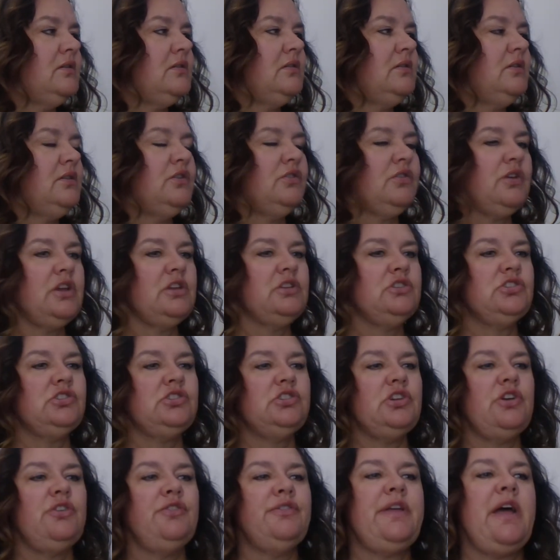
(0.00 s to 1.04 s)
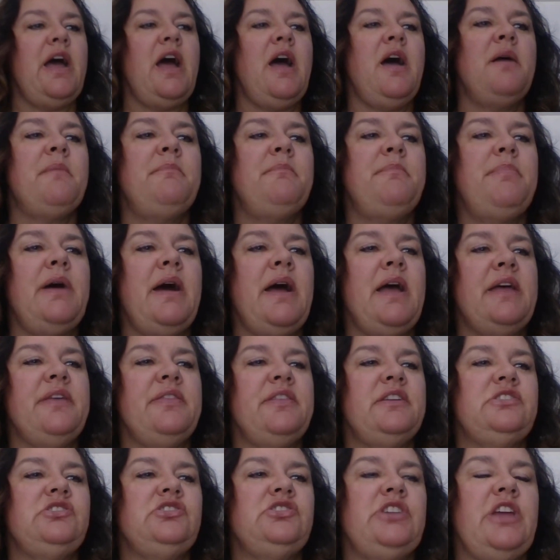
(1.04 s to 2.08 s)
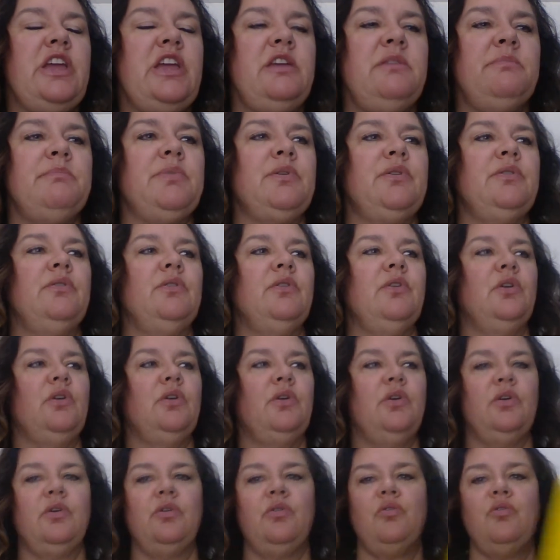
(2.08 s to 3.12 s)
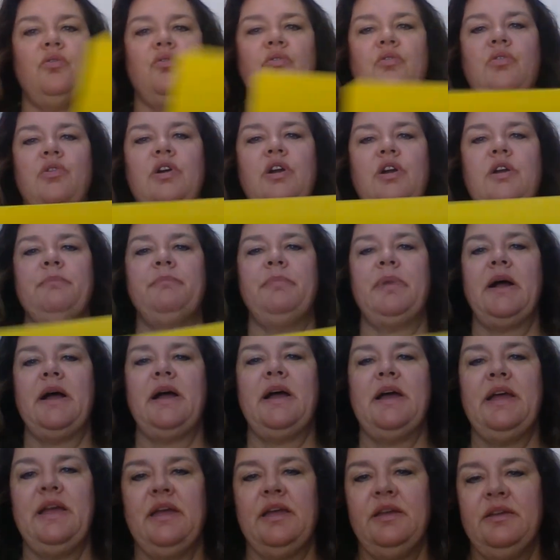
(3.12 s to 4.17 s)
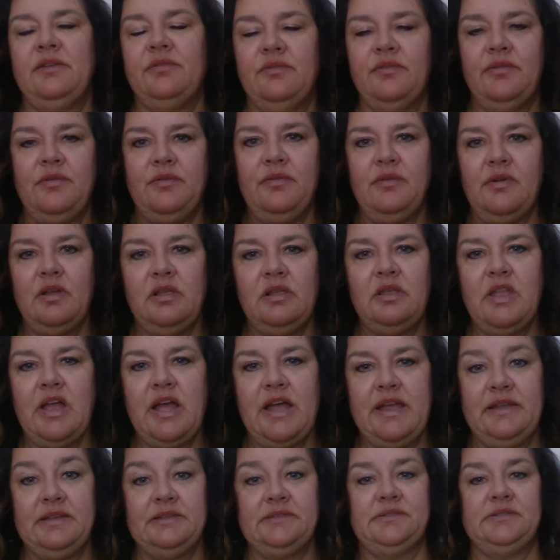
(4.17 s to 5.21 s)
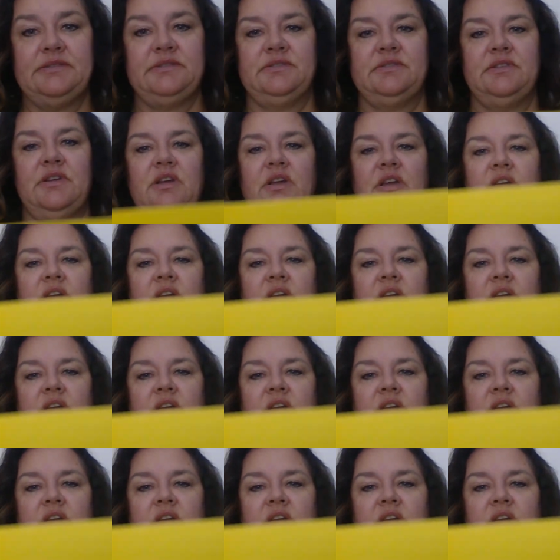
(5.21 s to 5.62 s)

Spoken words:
you can show that by the shape or by lines.